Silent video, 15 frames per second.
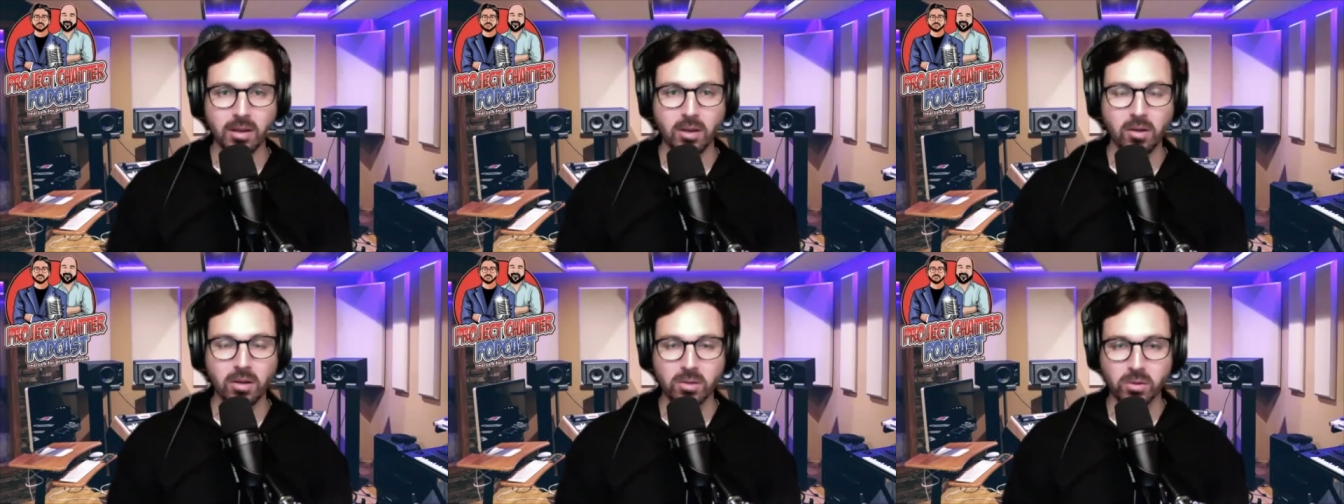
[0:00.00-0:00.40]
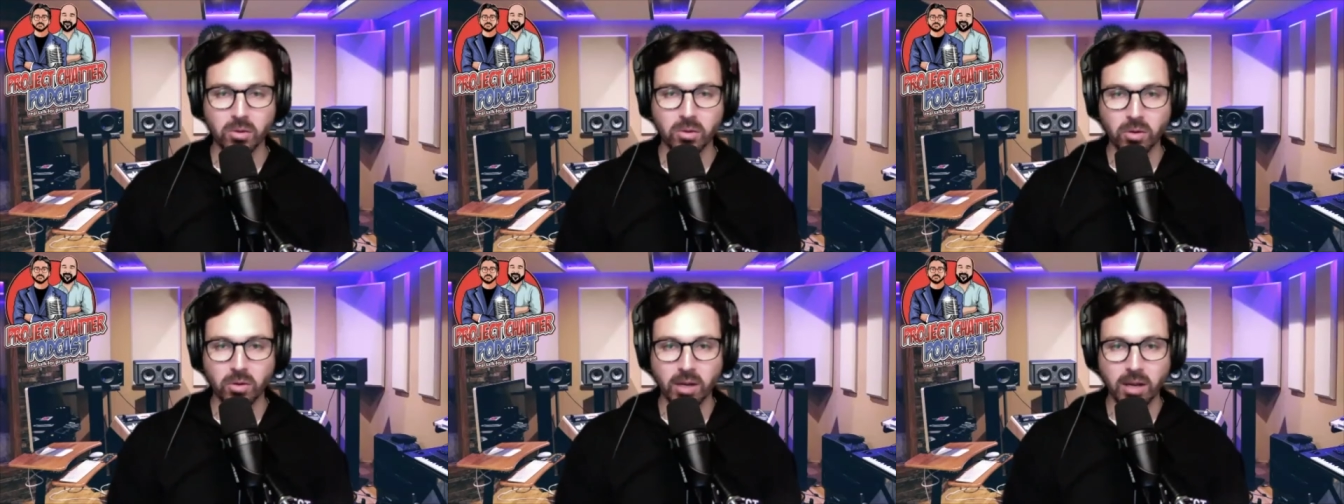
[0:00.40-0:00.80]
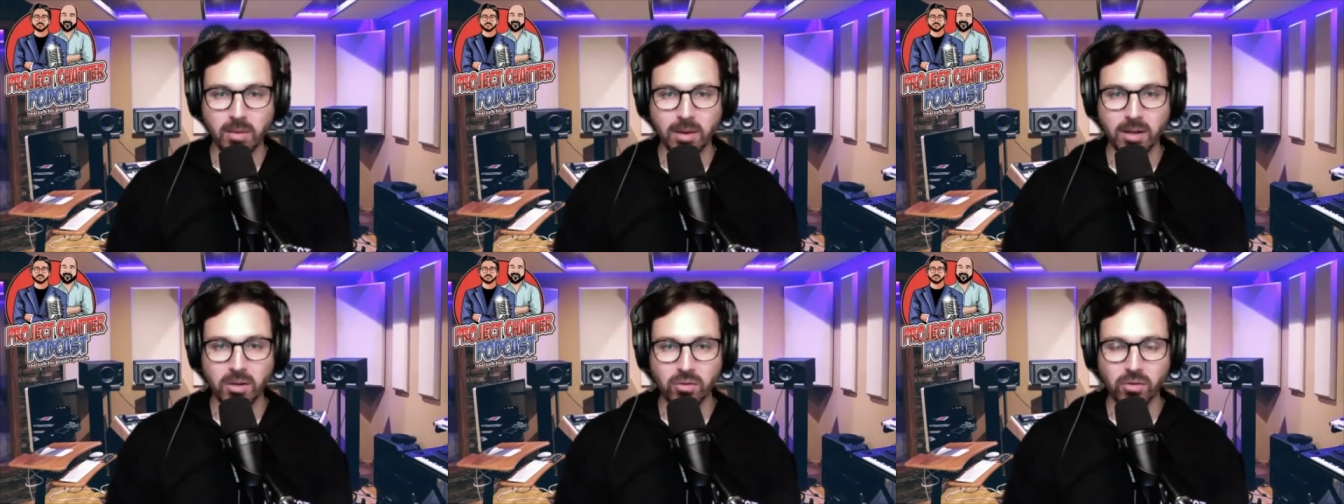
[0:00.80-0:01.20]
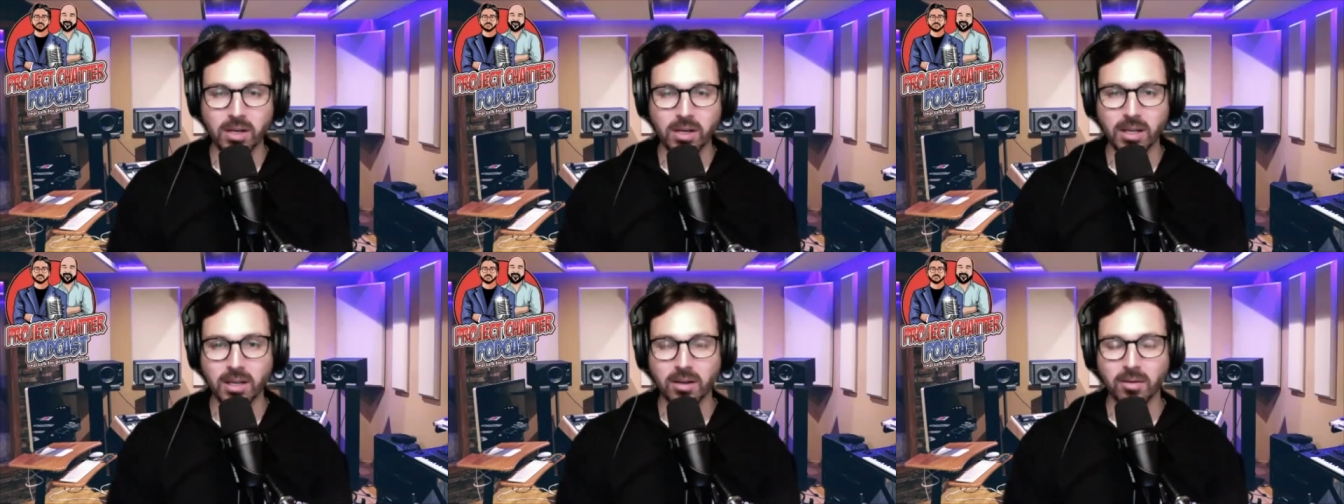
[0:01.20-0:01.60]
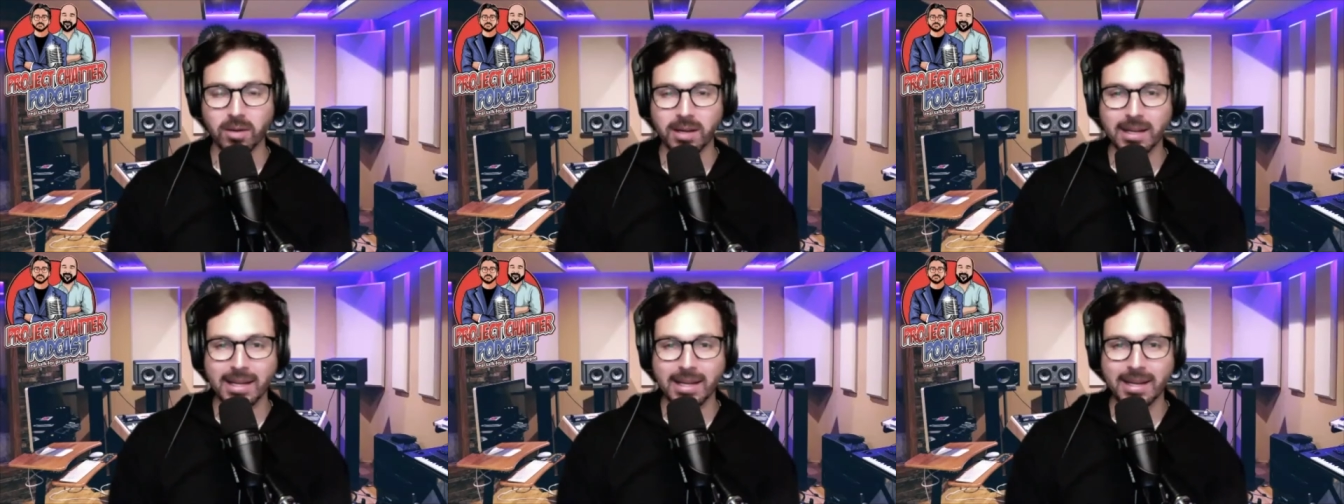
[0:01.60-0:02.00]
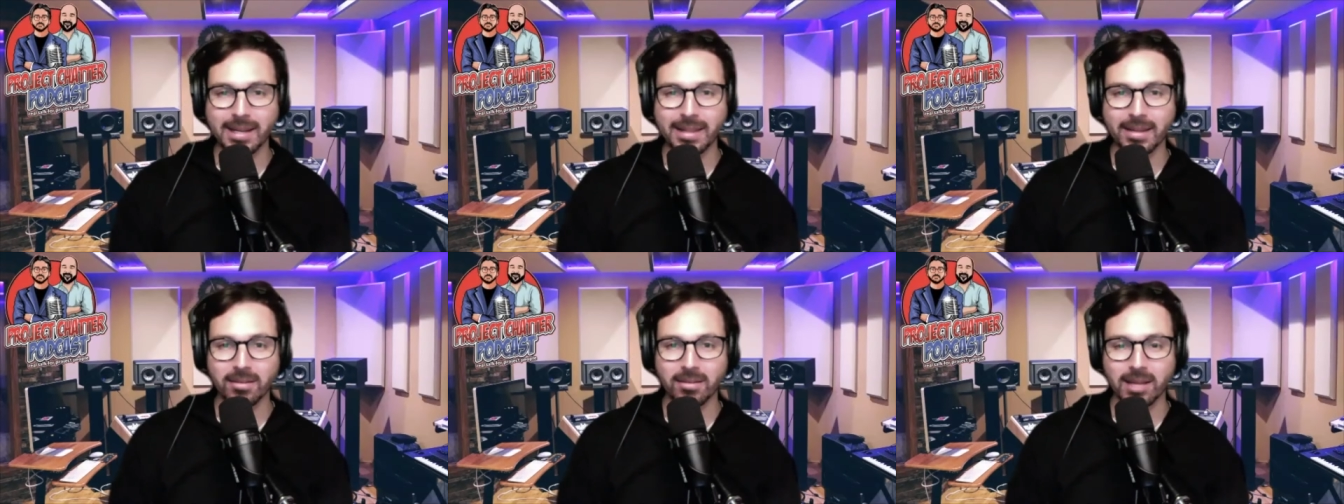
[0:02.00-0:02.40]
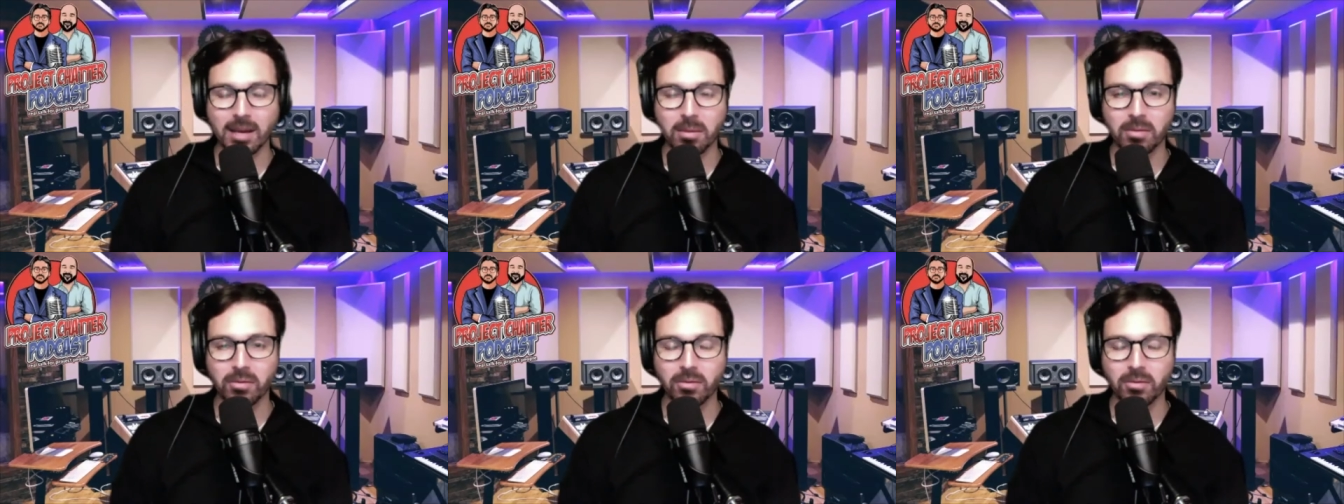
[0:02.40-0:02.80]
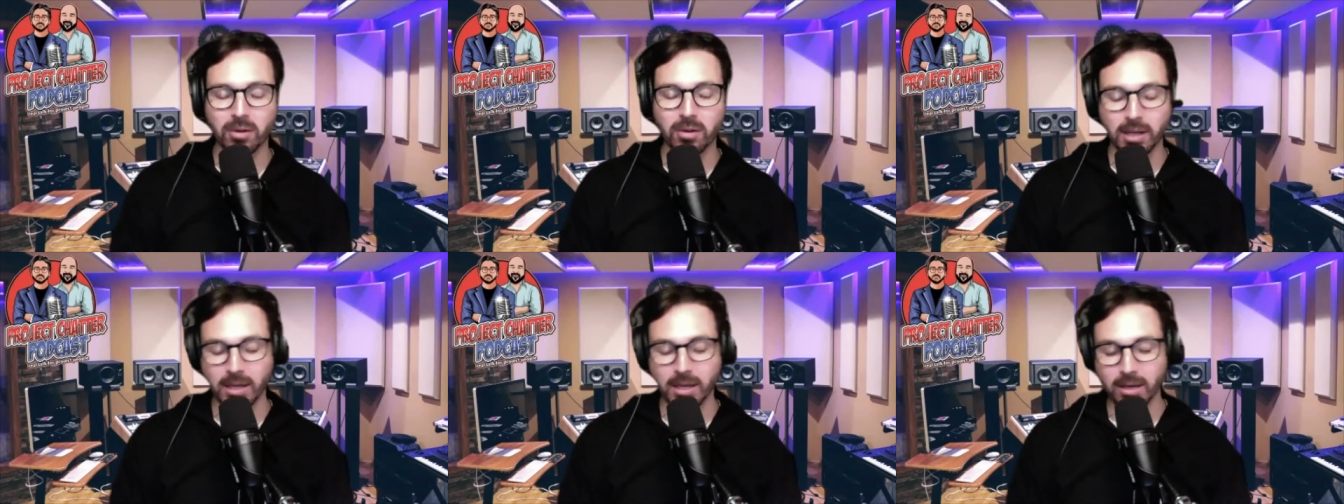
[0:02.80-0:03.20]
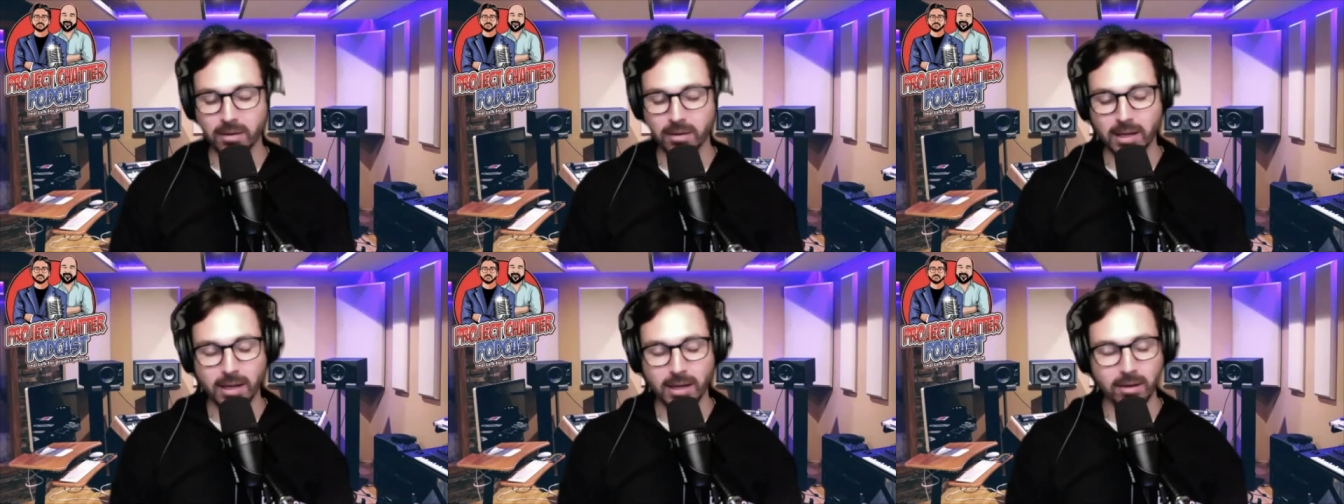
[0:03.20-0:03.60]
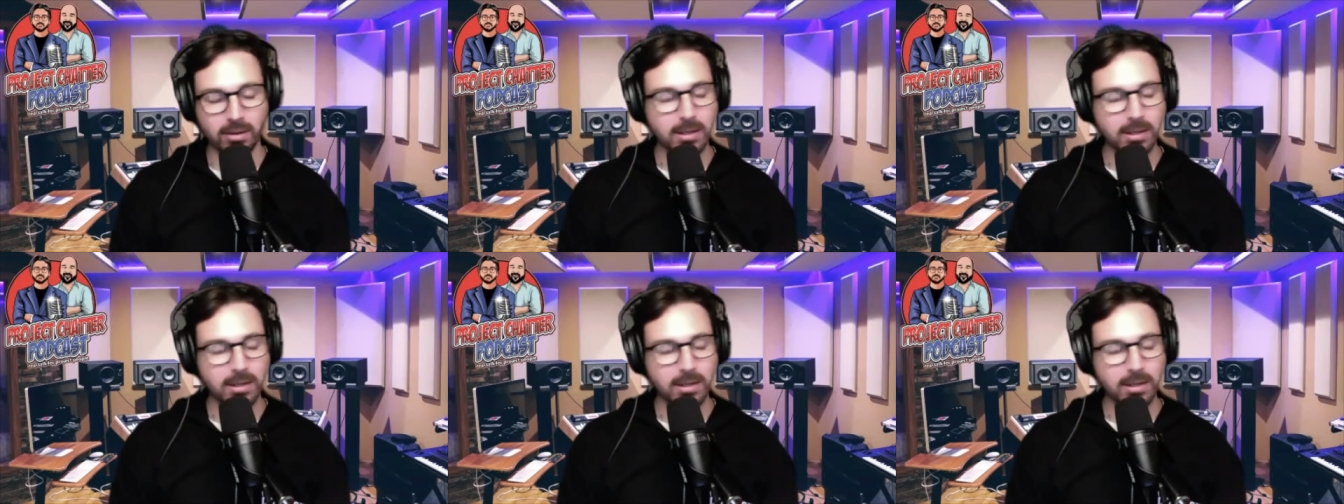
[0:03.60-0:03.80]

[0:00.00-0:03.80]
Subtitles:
guys were talking about trending, and I wanted to get in there on that before I hand over to Dale,